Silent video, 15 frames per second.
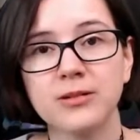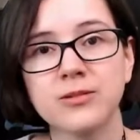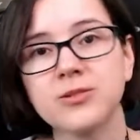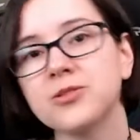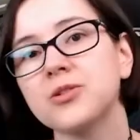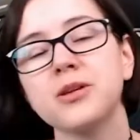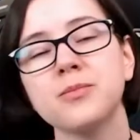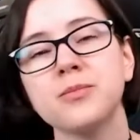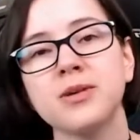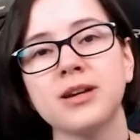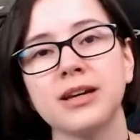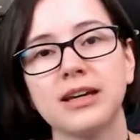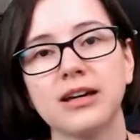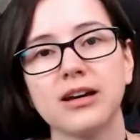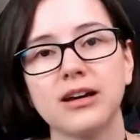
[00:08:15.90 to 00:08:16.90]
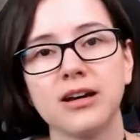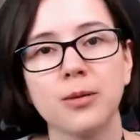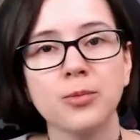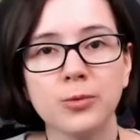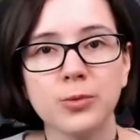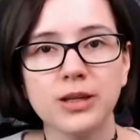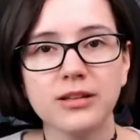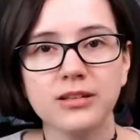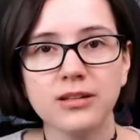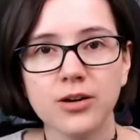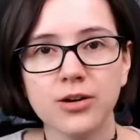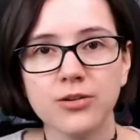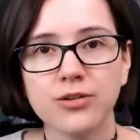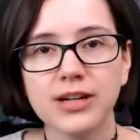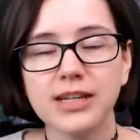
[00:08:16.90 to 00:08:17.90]
stream a couple of weeks ago
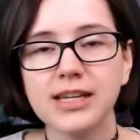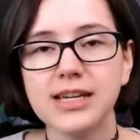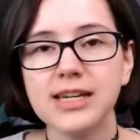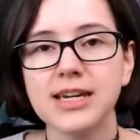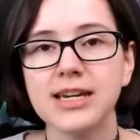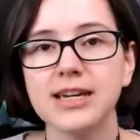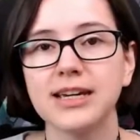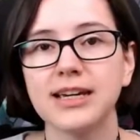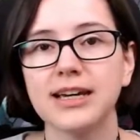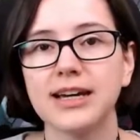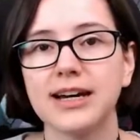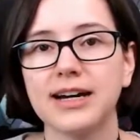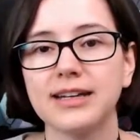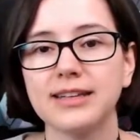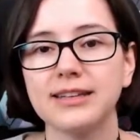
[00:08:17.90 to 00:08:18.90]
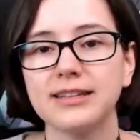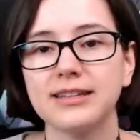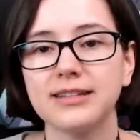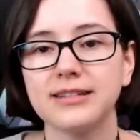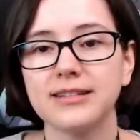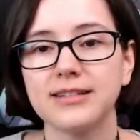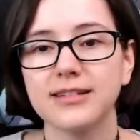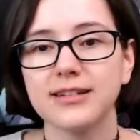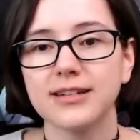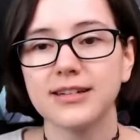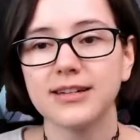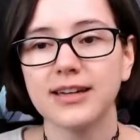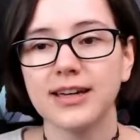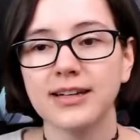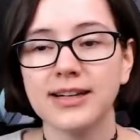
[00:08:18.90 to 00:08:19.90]
already, and
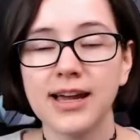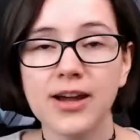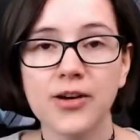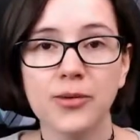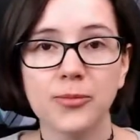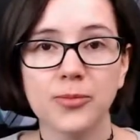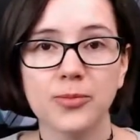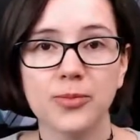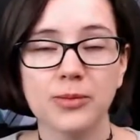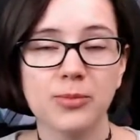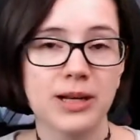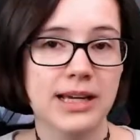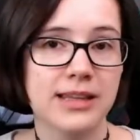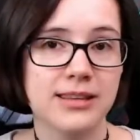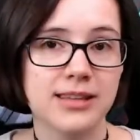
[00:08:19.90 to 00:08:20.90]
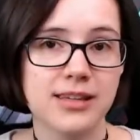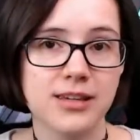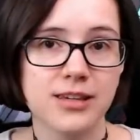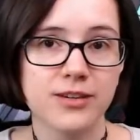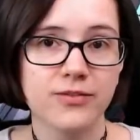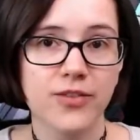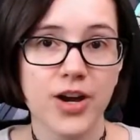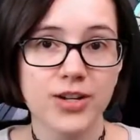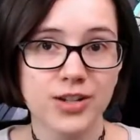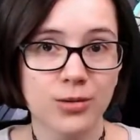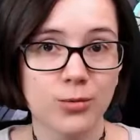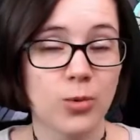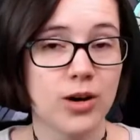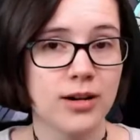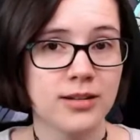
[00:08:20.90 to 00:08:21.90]
now I played the version
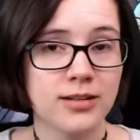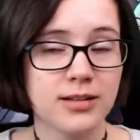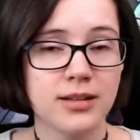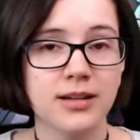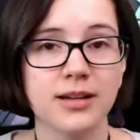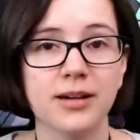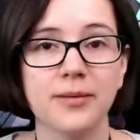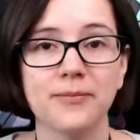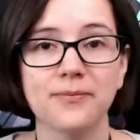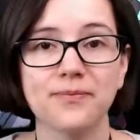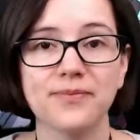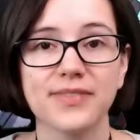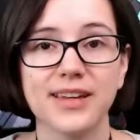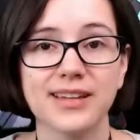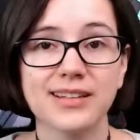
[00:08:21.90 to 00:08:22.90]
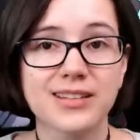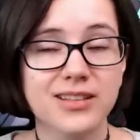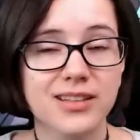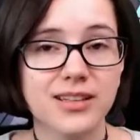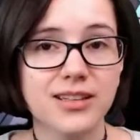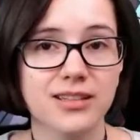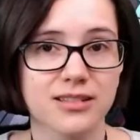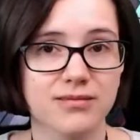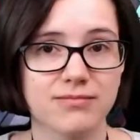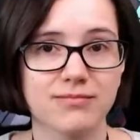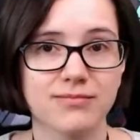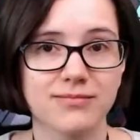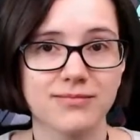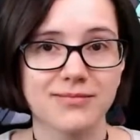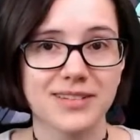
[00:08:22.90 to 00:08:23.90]
1, and it's good.
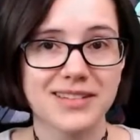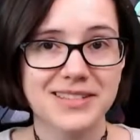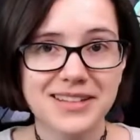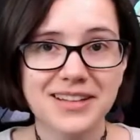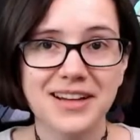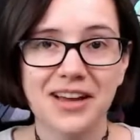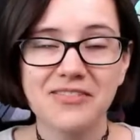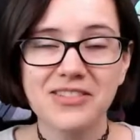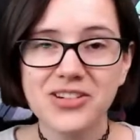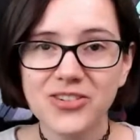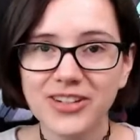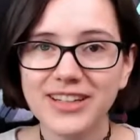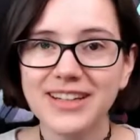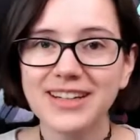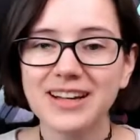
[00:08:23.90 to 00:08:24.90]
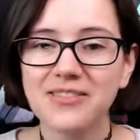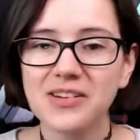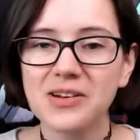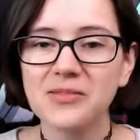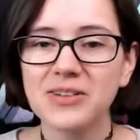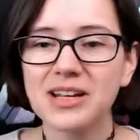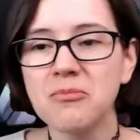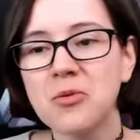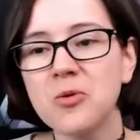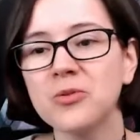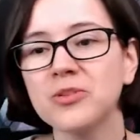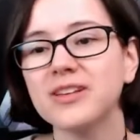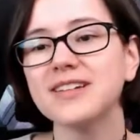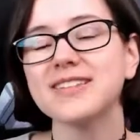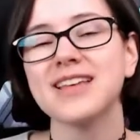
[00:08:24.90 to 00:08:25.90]
It's good. I'm enjoying it. I'm gonna play more of
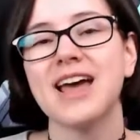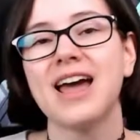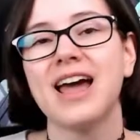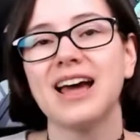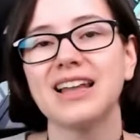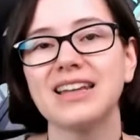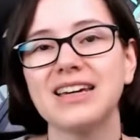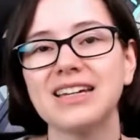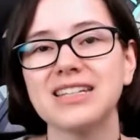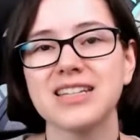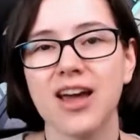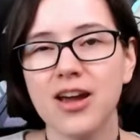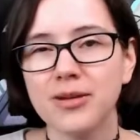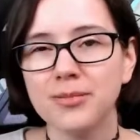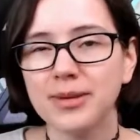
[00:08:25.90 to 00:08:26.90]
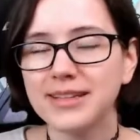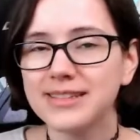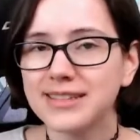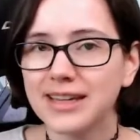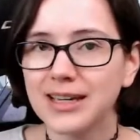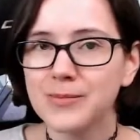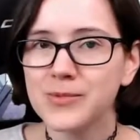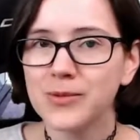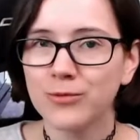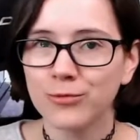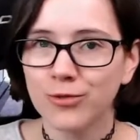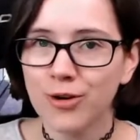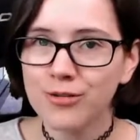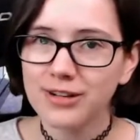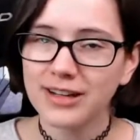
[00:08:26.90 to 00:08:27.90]
this. I like turn-based games and
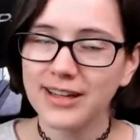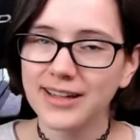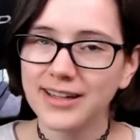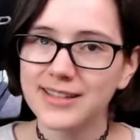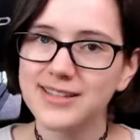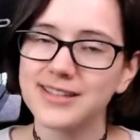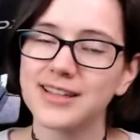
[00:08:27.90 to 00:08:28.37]
roguelites,